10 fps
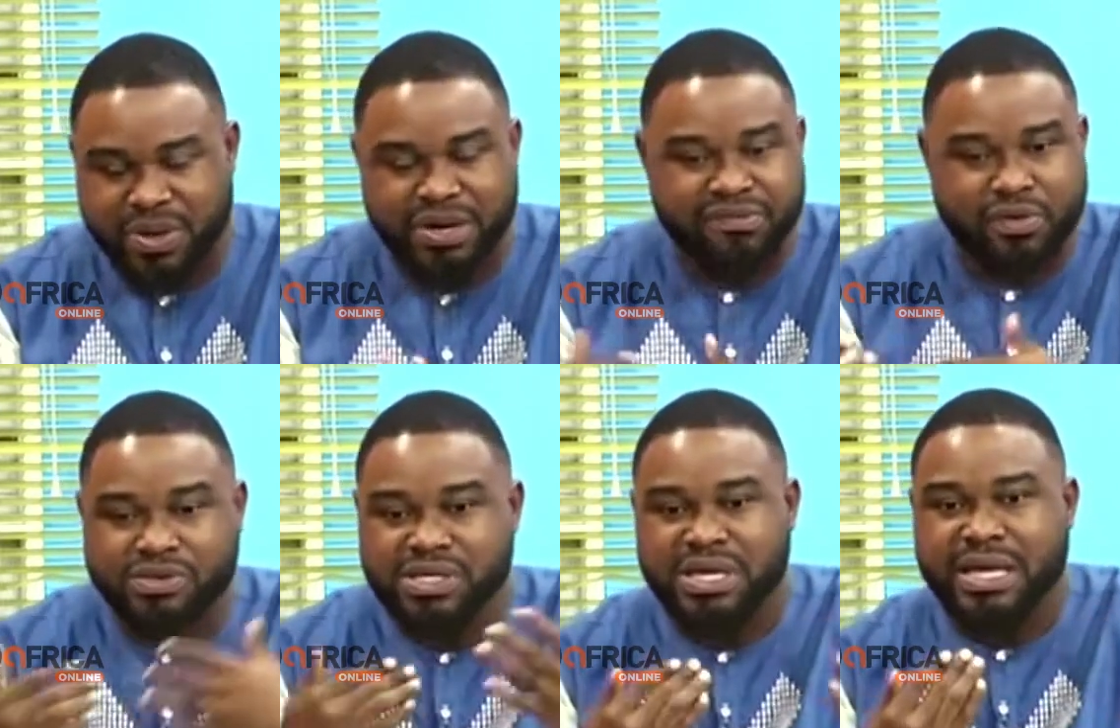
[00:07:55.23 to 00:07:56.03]
Of course,
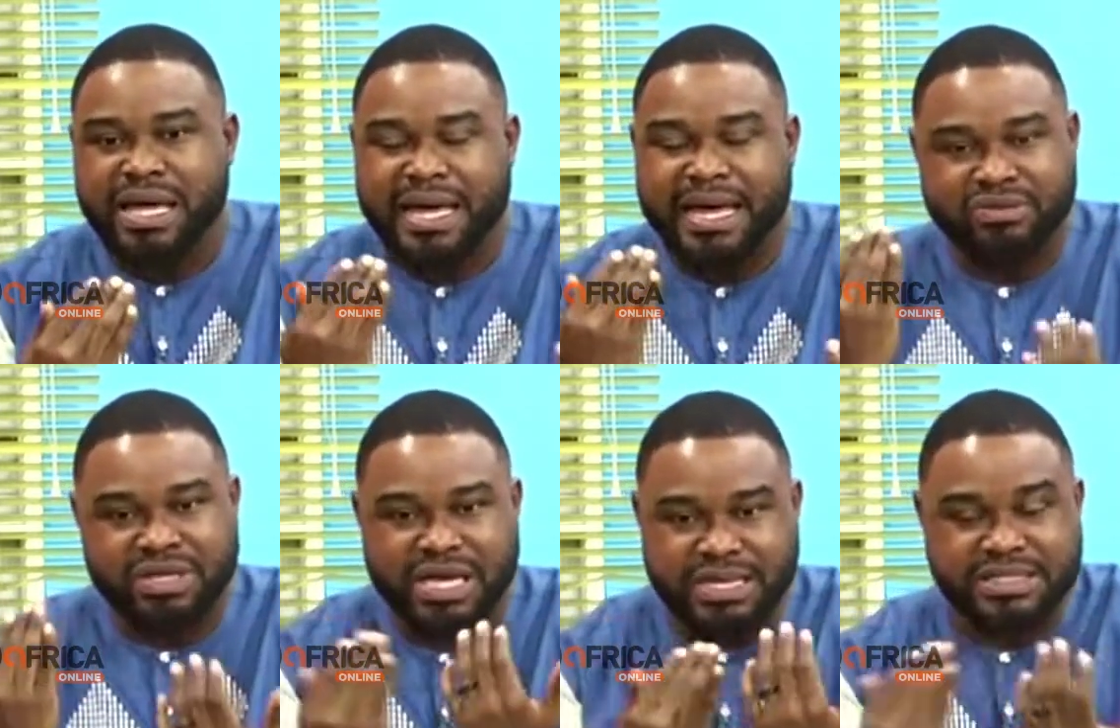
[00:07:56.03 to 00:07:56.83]

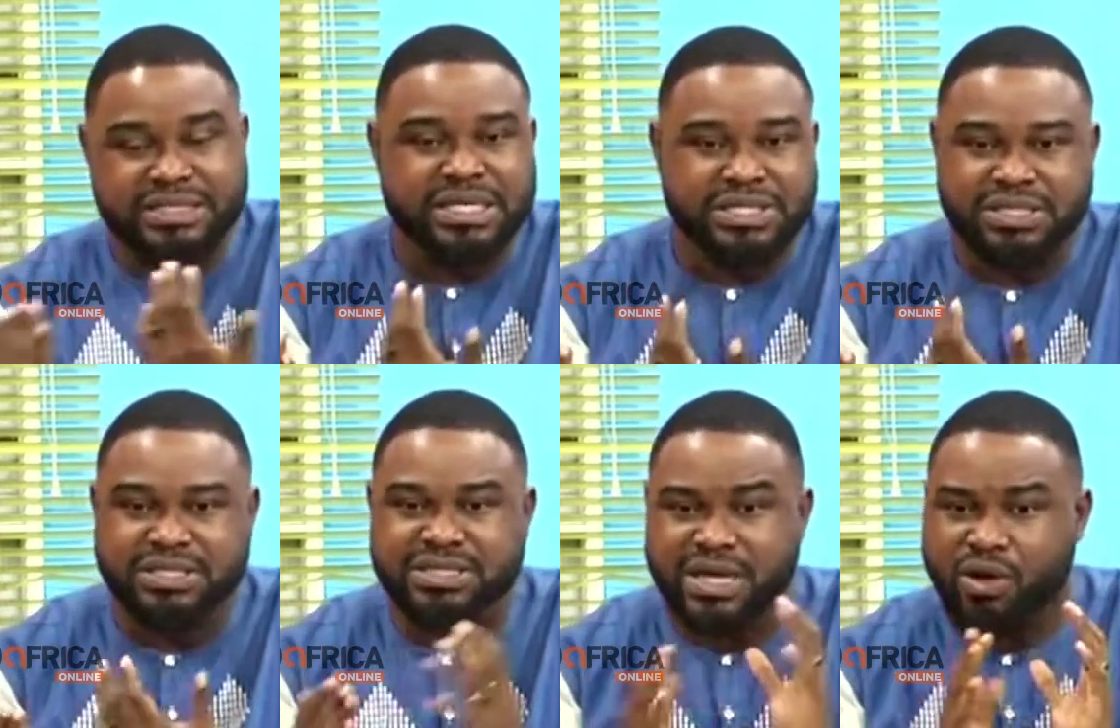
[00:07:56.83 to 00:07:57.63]
the agitations,
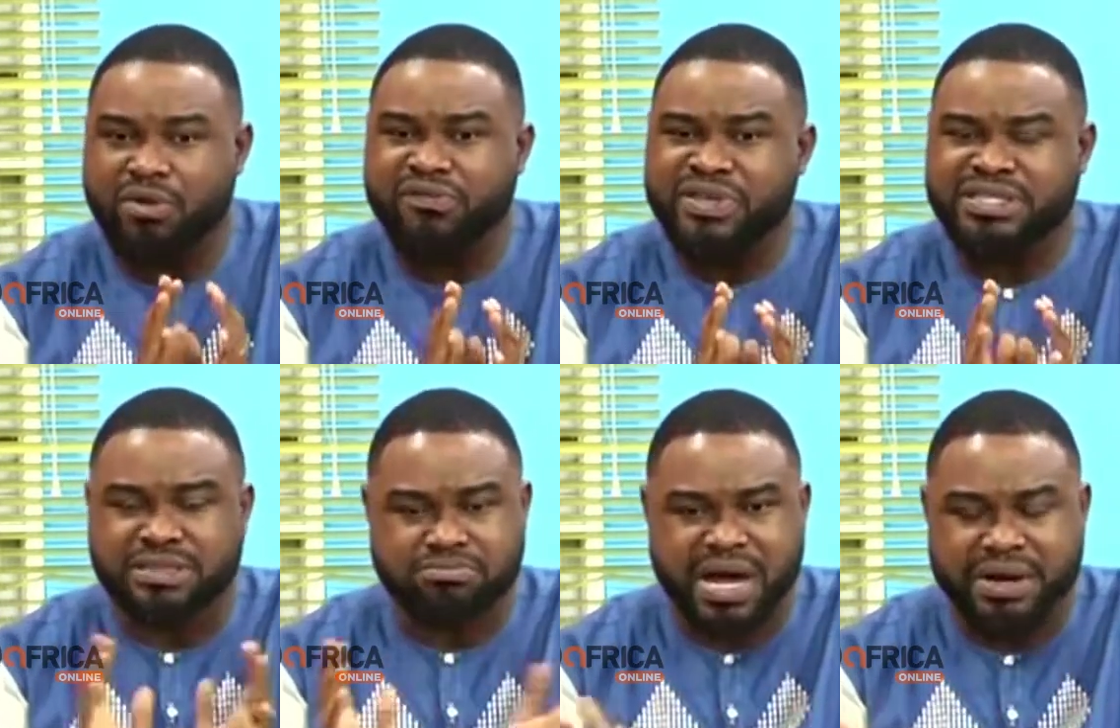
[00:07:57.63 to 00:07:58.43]
the conflict in
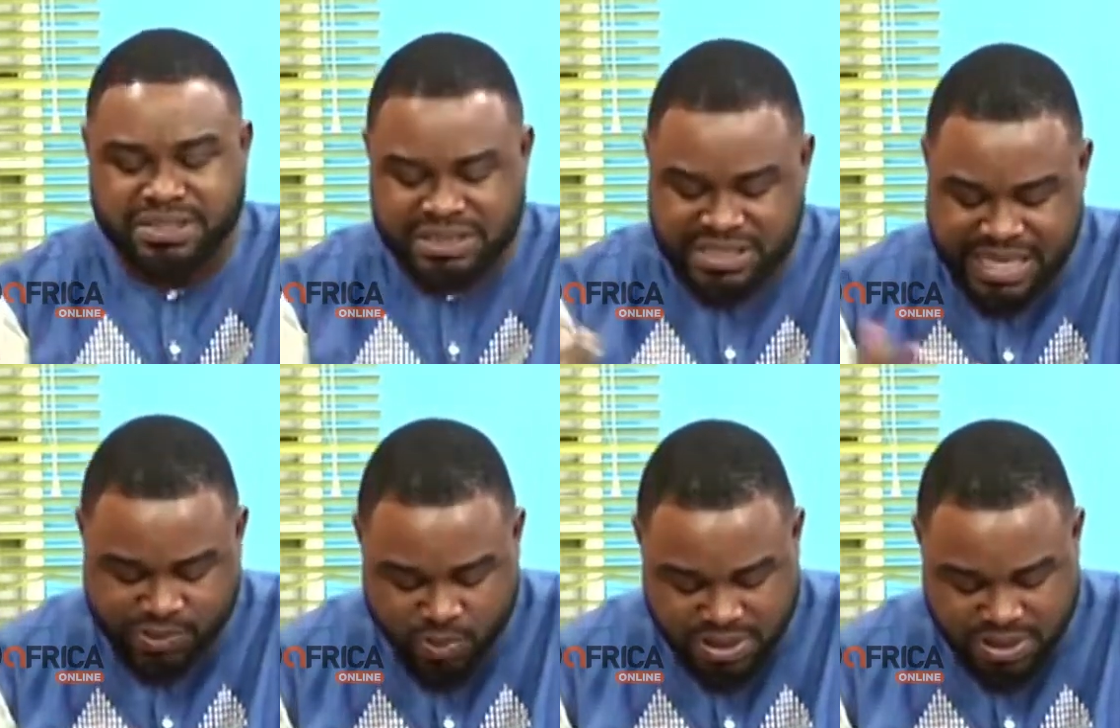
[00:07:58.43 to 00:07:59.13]
marriages, and that's what